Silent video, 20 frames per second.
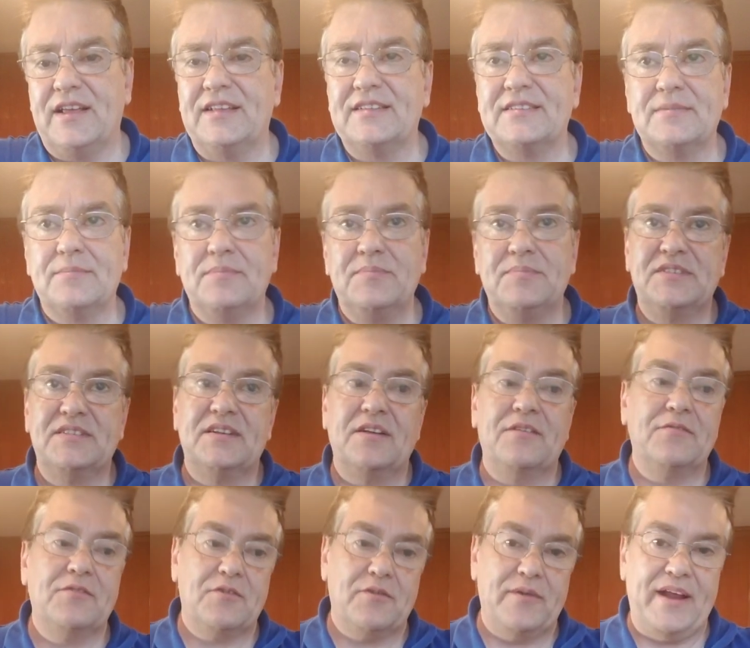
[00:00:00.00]
to get some
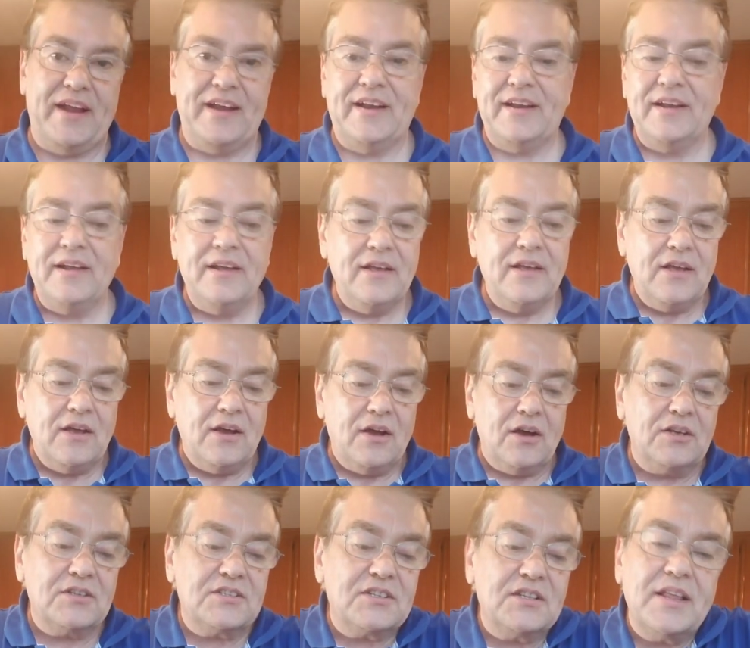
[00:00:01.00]
stuff created.
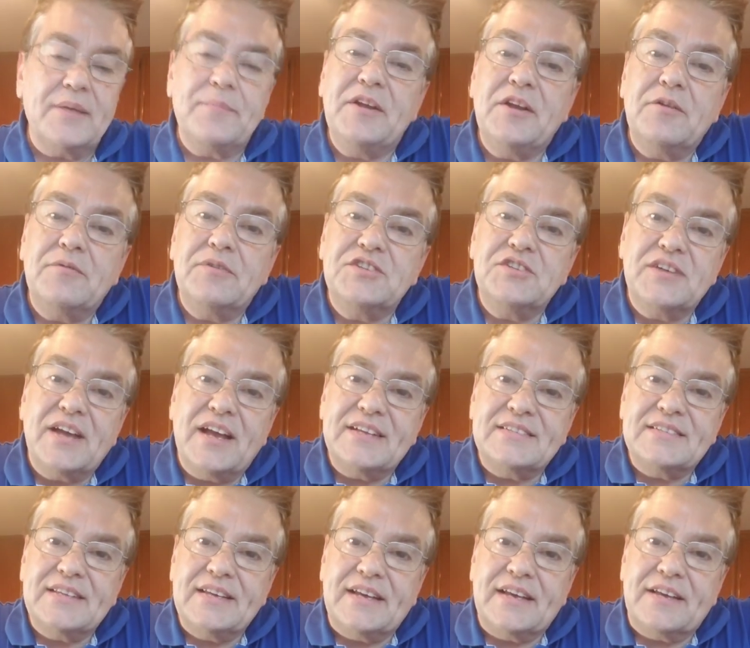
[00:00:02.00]
Also, let me know what you
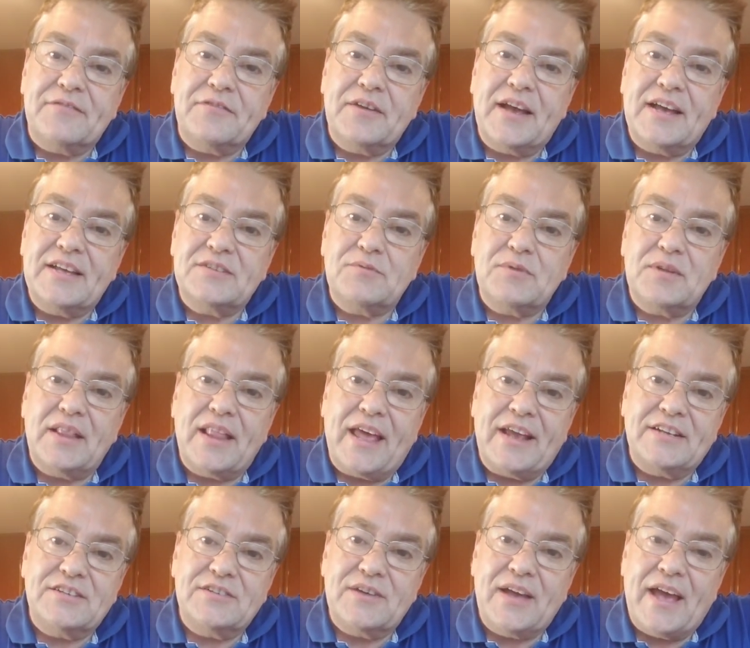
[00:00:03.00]
guys think. If you guys would
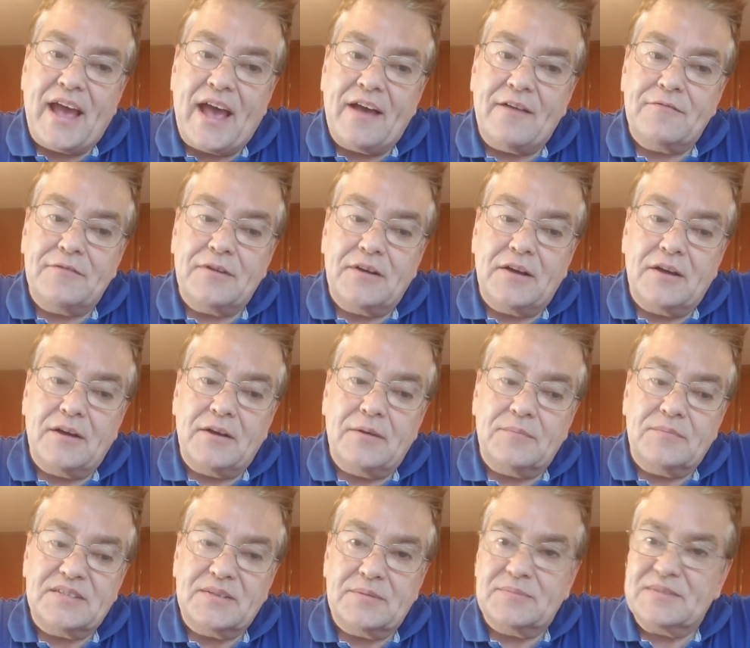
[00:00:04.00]
like to have
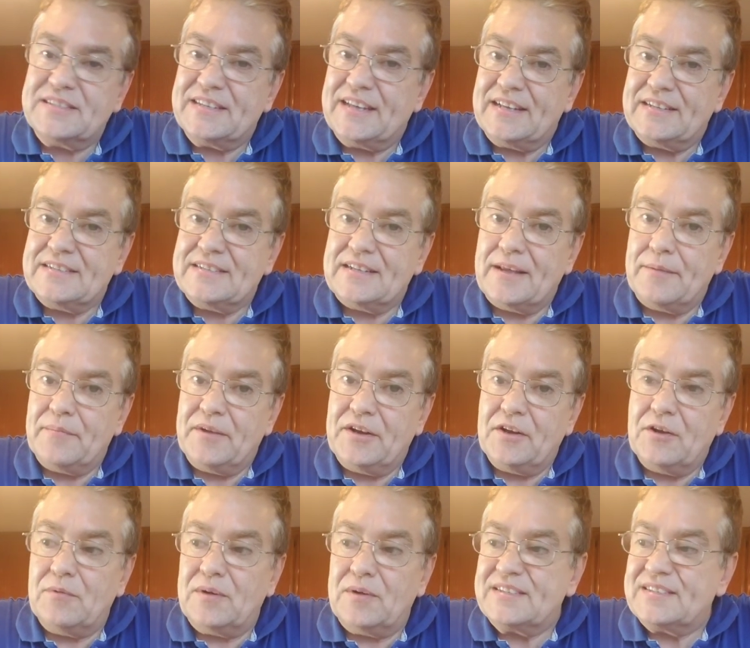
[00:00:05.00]
some scents, let me
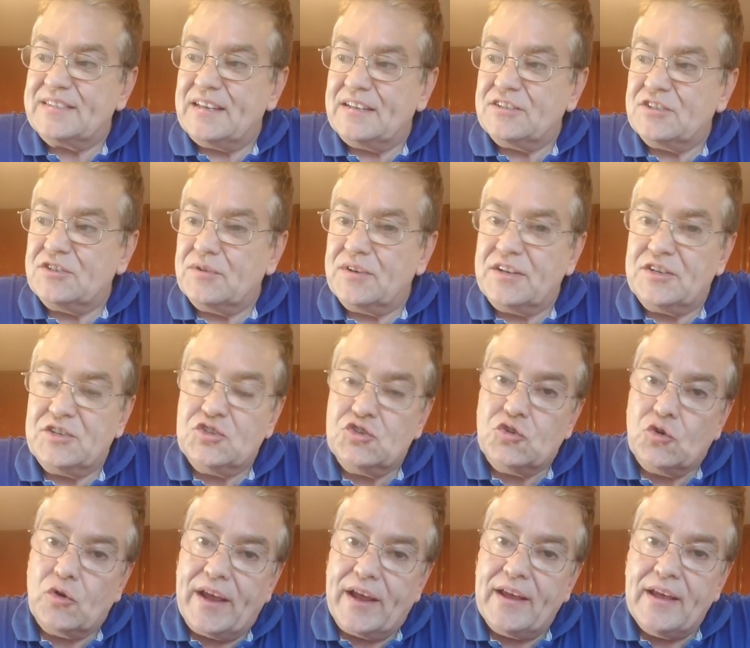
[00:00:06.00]
know what scents you'd
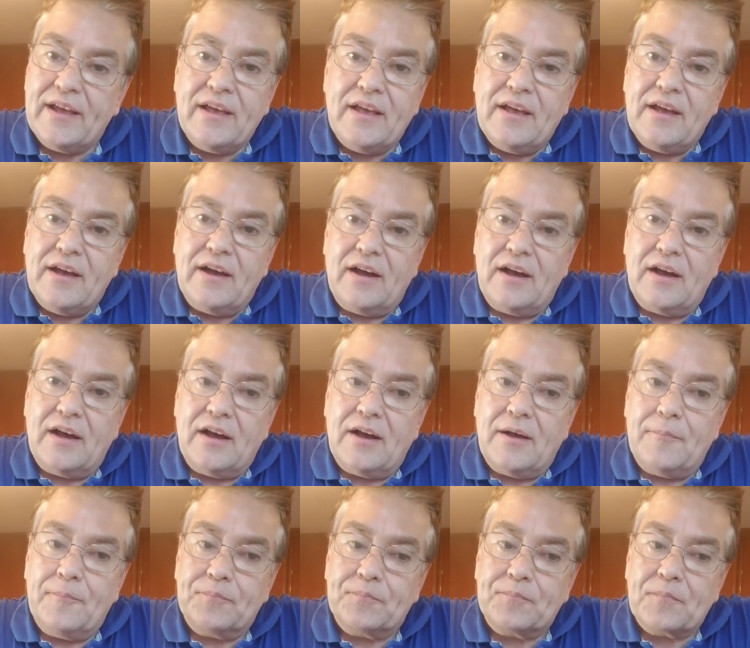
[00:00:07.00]
enjoy.
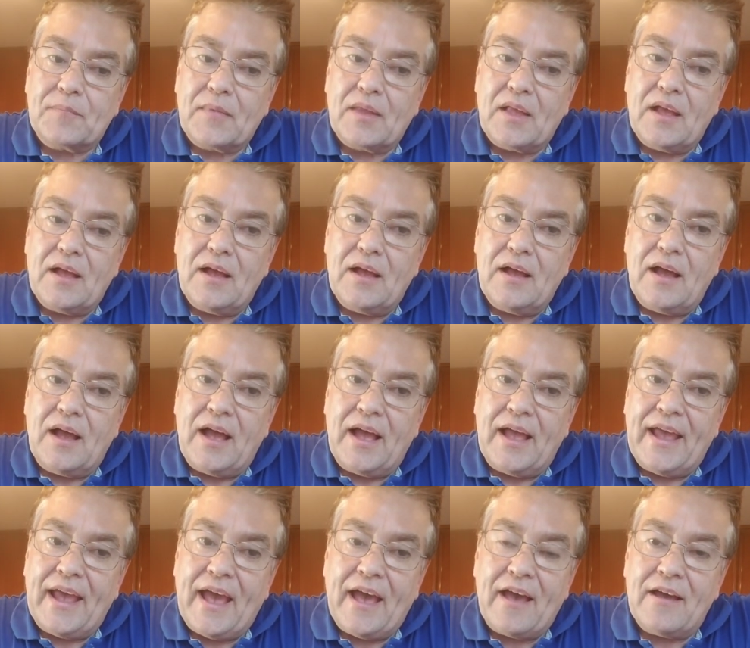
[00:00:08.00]
I
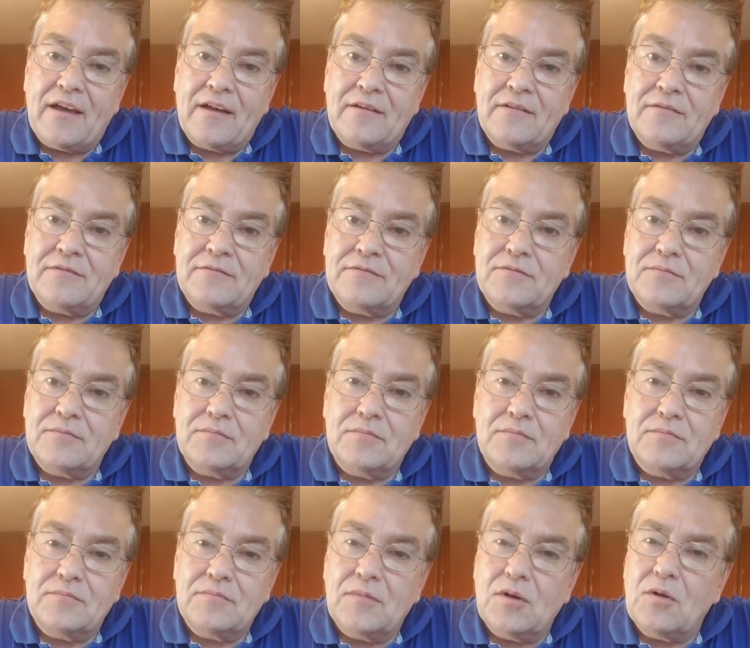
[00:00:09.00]
have
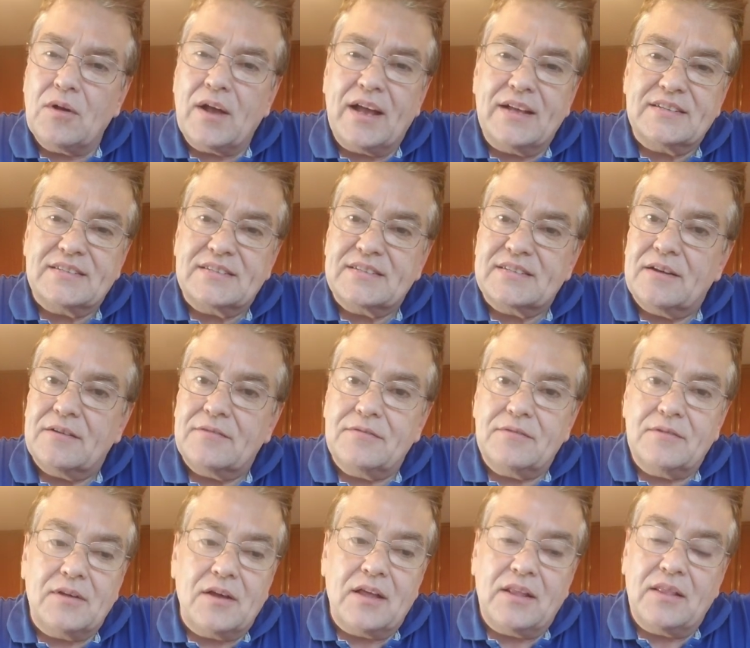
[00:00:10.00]
all kinds of stuff.
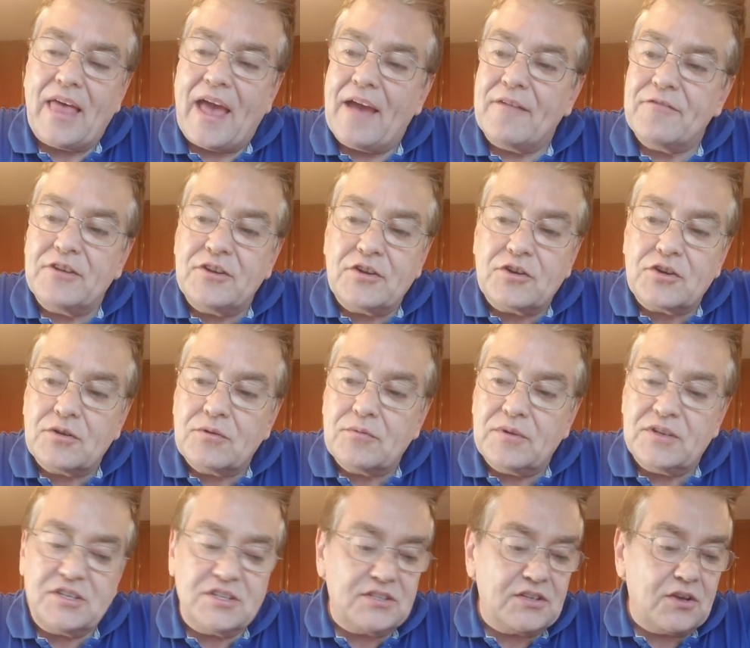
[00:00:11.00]
Lavender,
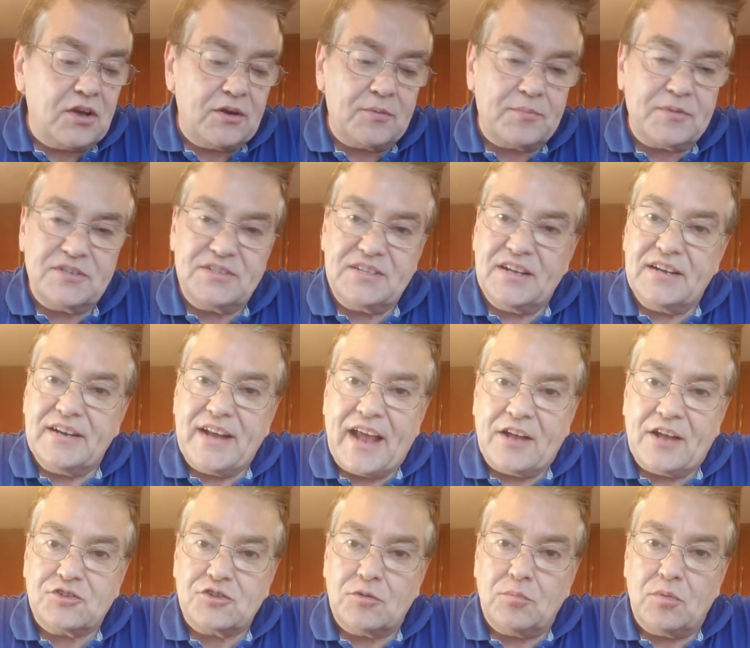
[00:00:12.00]
which is 100%
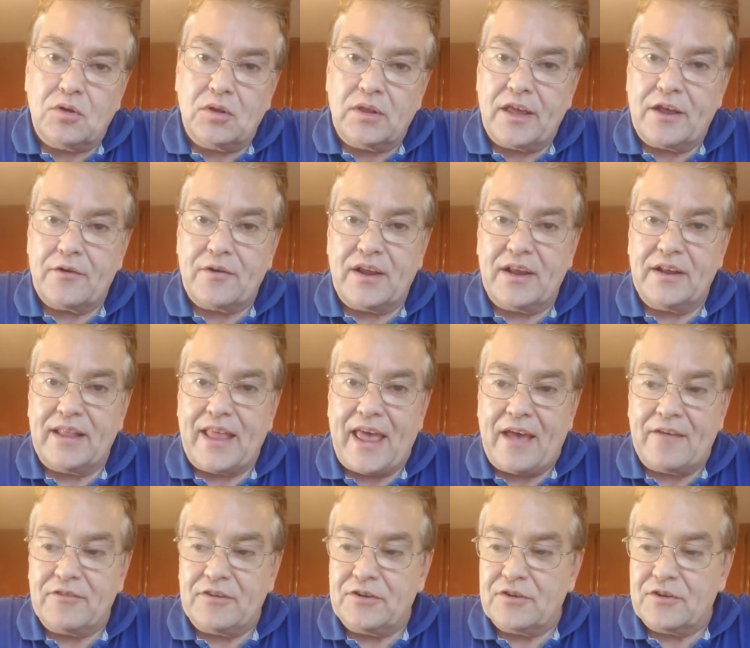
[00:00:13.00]
natural Bulgarian
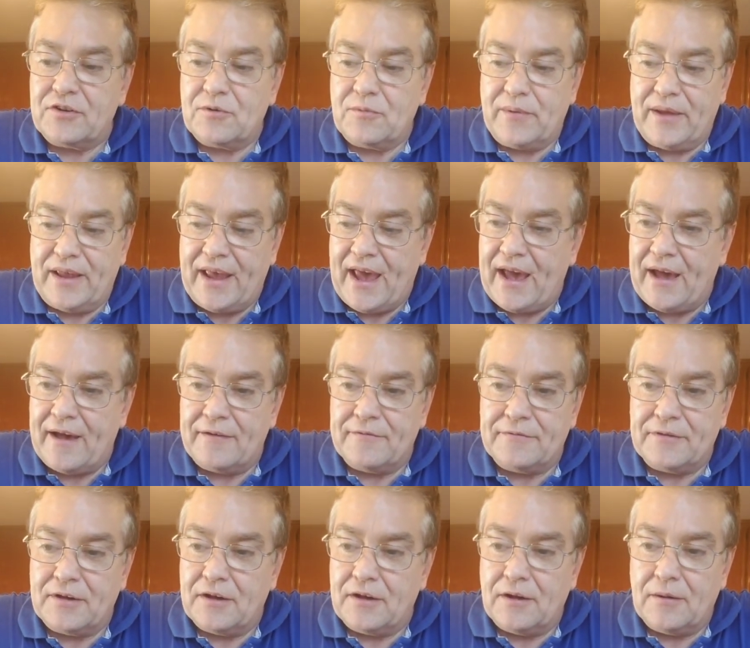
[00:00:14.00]
lavender. We
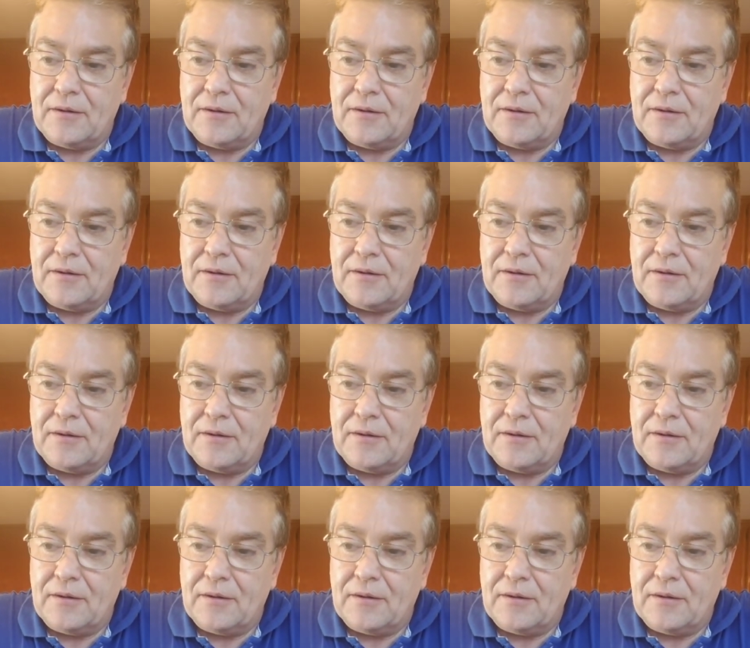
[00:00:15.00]
have